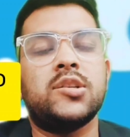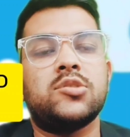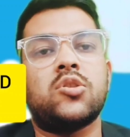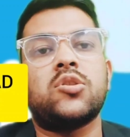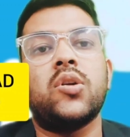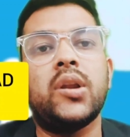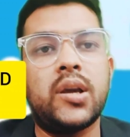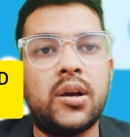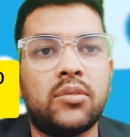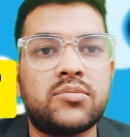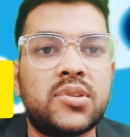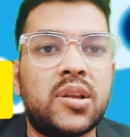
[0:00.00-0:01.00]
It is not only
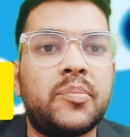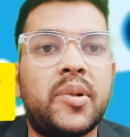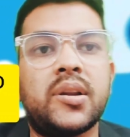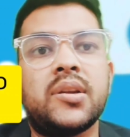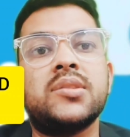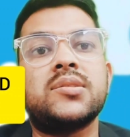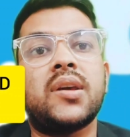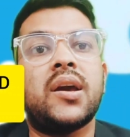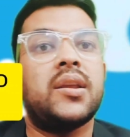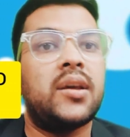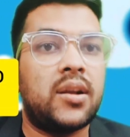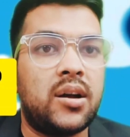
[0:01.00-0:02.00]
counseling, but it is
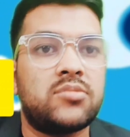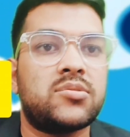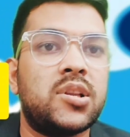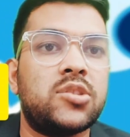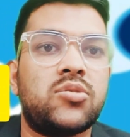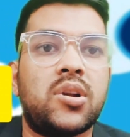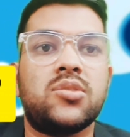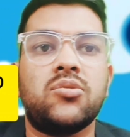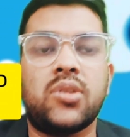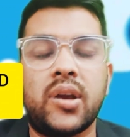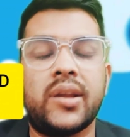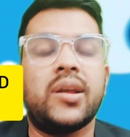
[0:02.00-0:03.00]
career counseling, so that
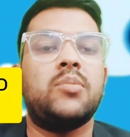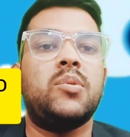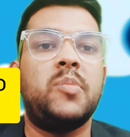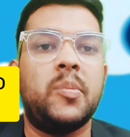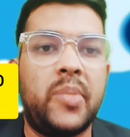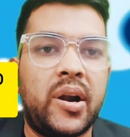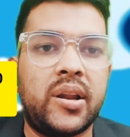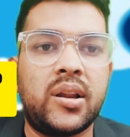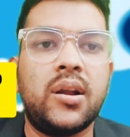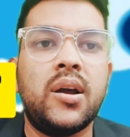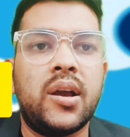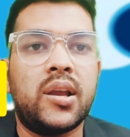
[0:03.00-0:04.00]
your career will be
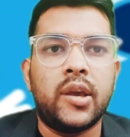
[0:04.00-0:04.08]
better.